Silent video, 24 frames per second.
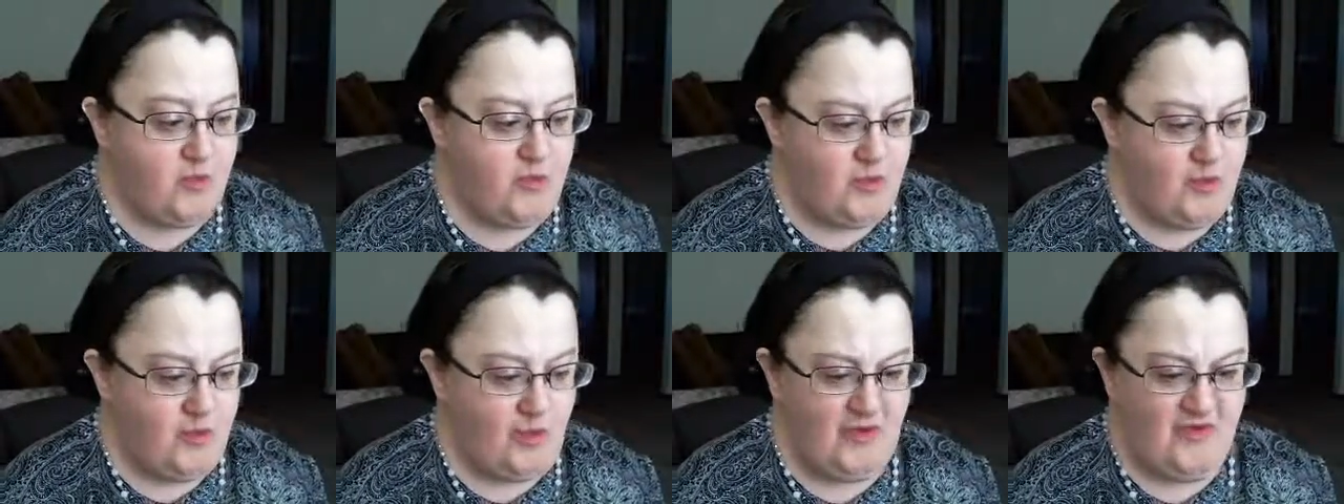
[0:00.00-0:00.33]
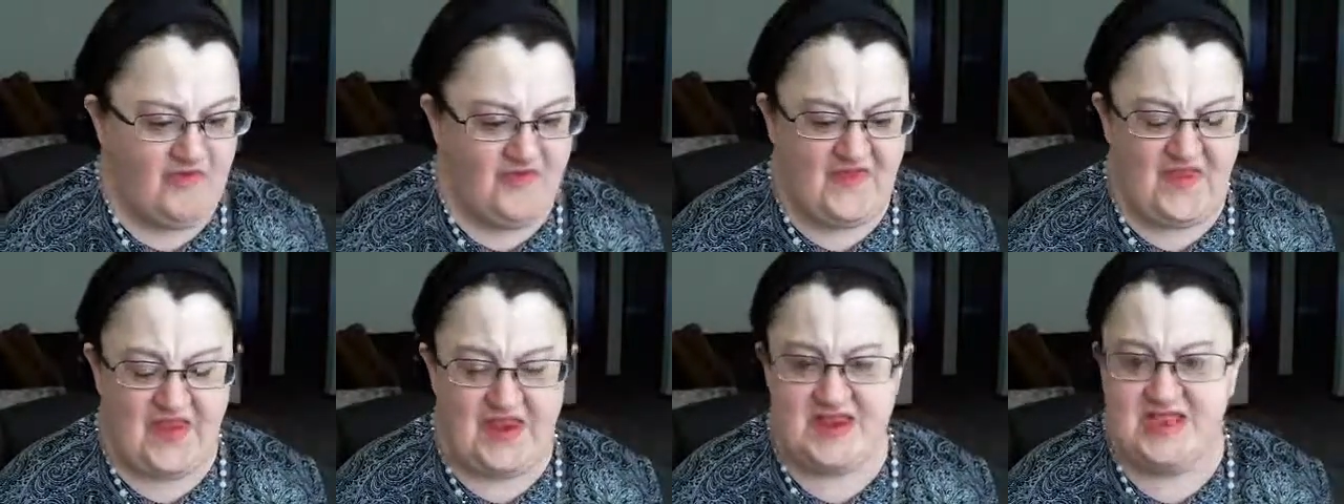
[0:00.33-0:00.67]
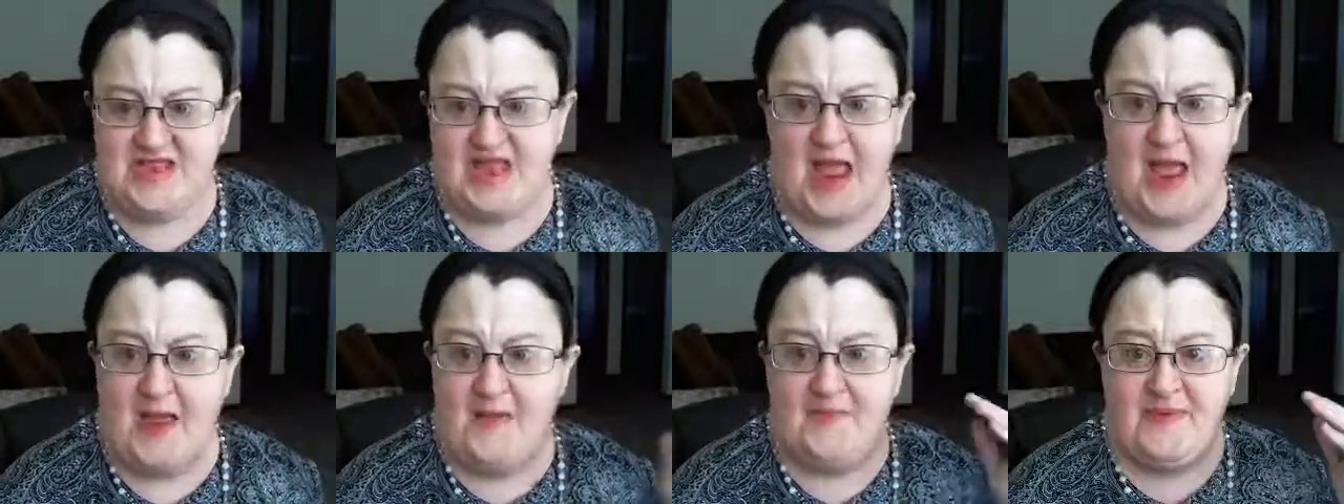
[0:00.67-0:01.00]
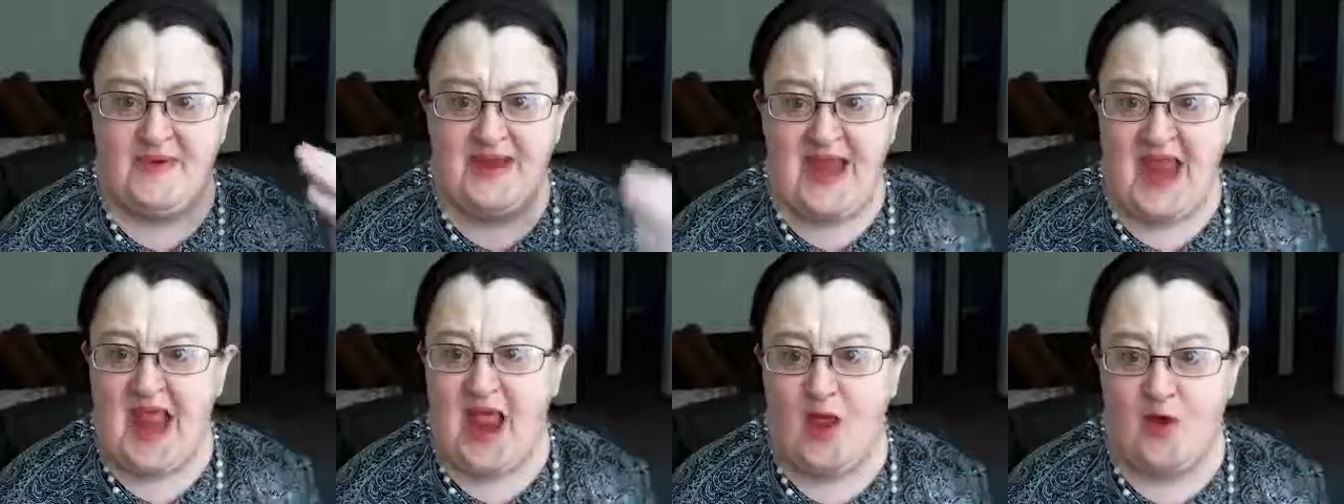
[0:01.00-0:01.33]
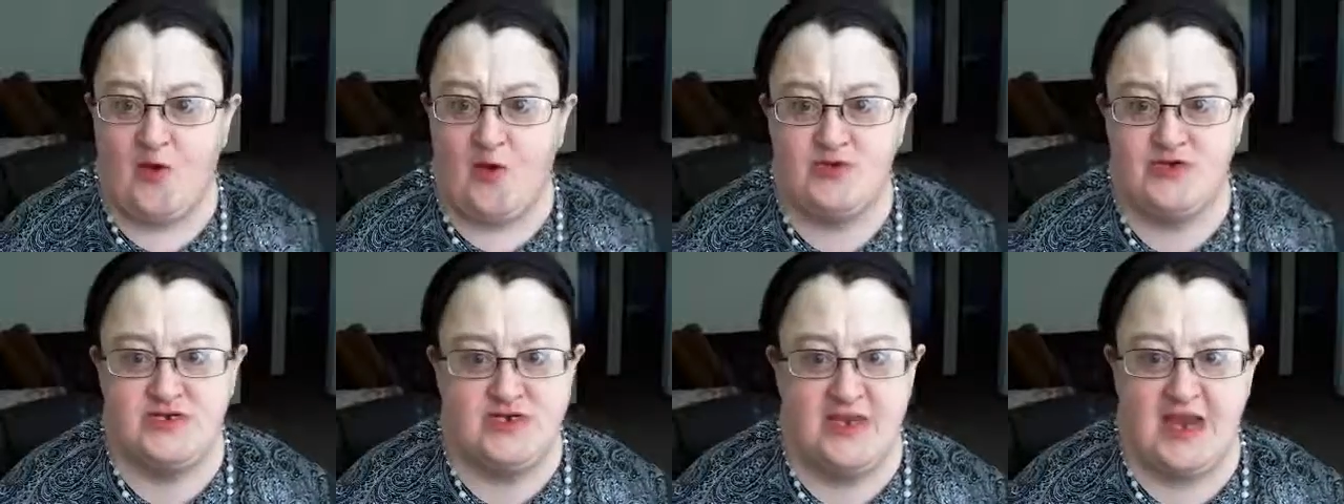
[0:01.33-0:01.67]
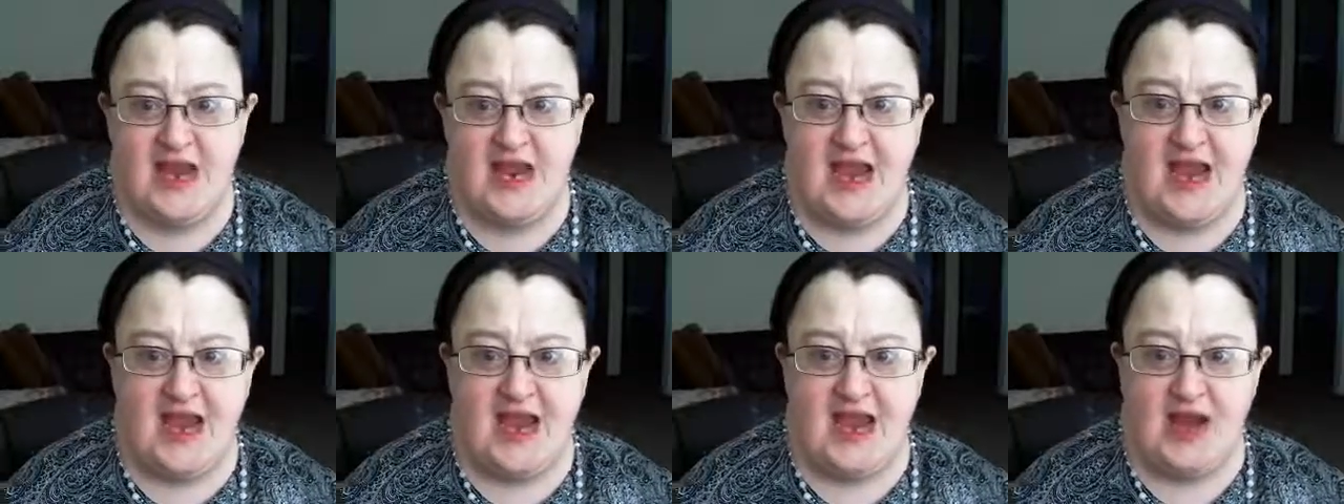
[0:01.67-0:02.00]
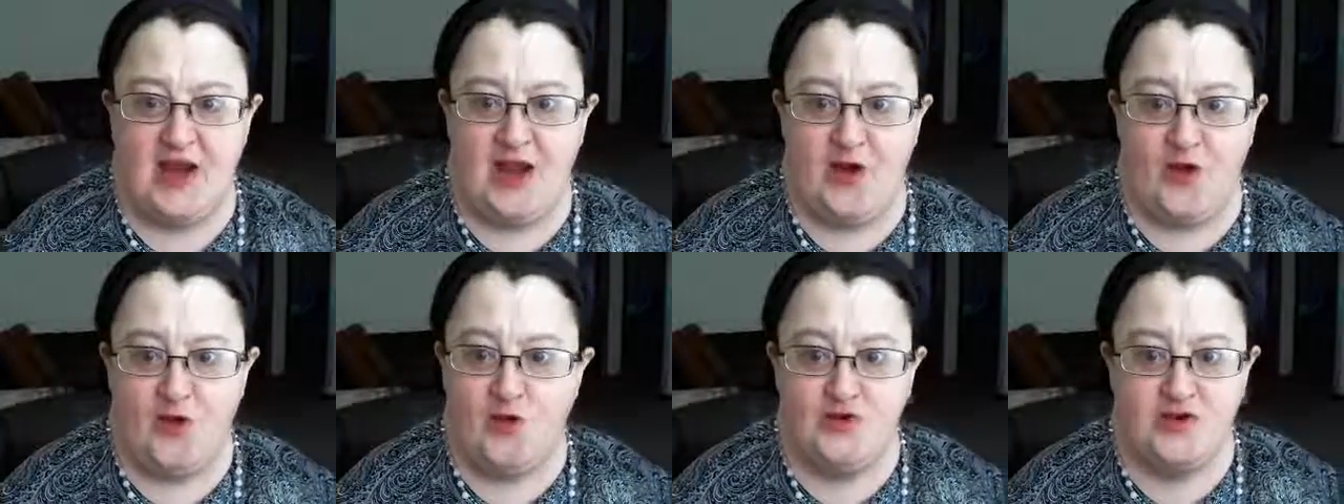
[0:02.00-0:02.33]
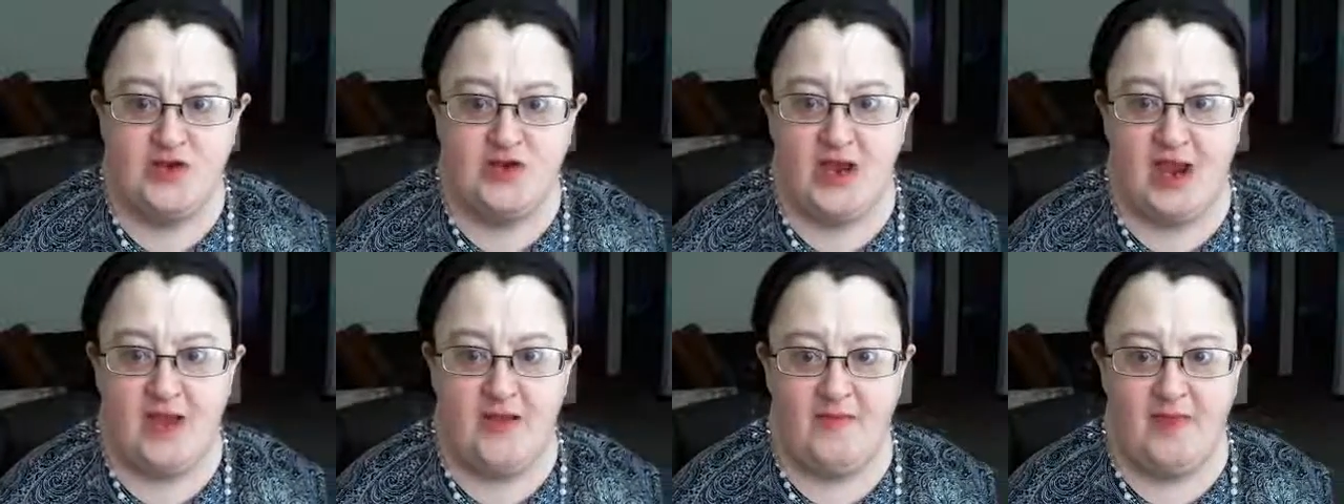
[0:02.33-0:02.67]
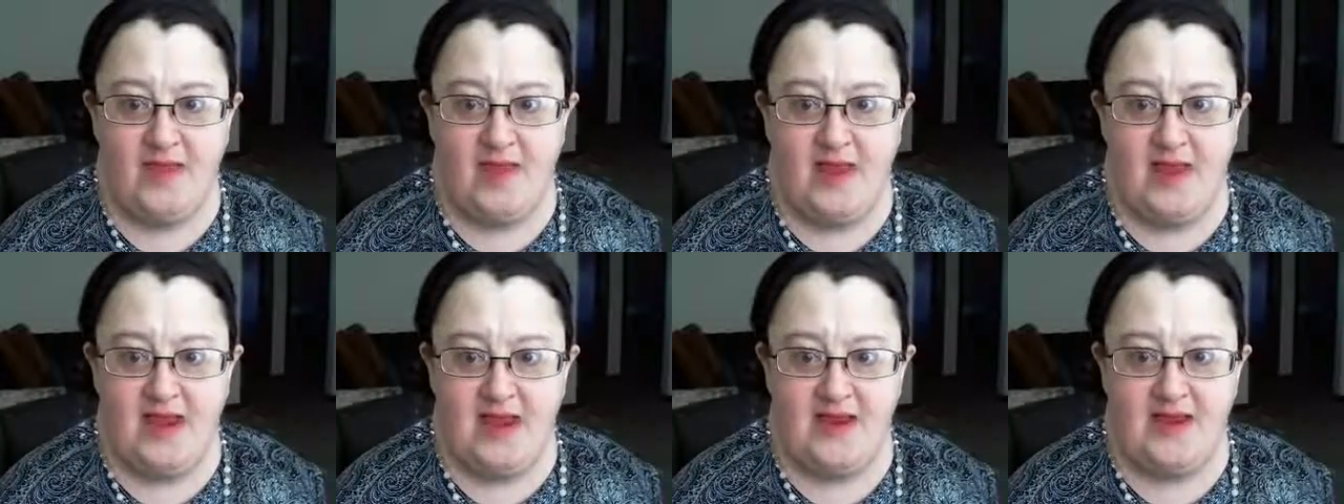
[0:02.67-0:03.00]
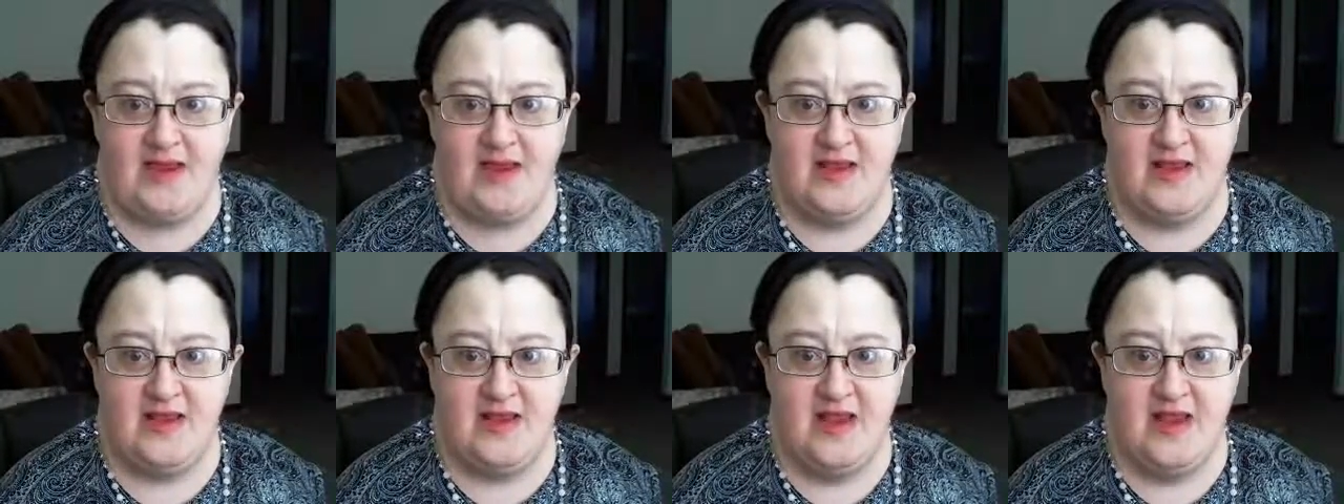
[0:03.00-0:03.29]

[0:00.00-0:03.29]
We want things to happen now, today, in our timeline.